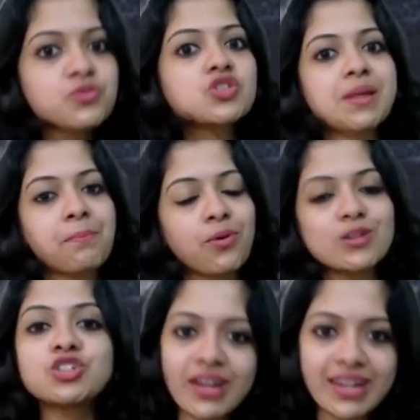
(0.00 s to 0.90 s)
to
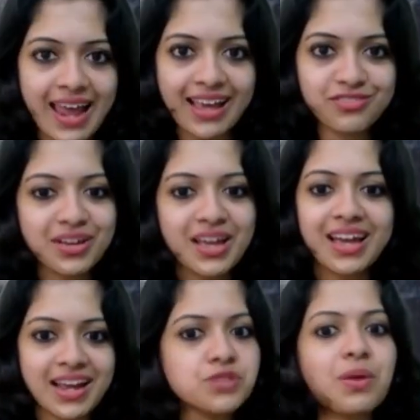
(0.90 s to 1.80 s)
support your life,
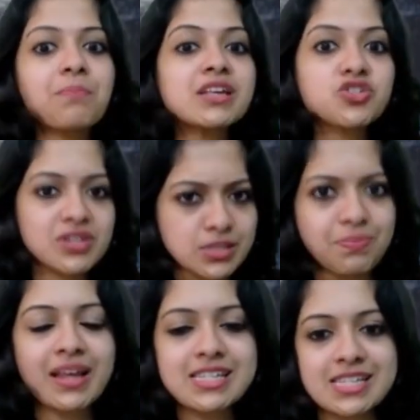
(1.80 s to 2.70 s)
right? We must
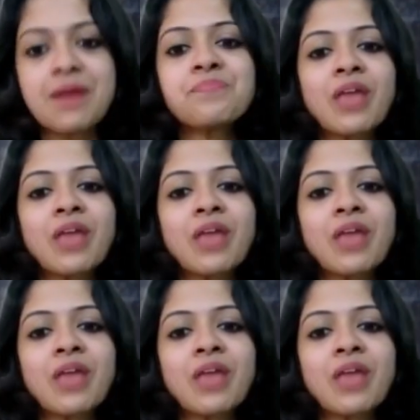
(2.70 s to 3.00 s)
respect it.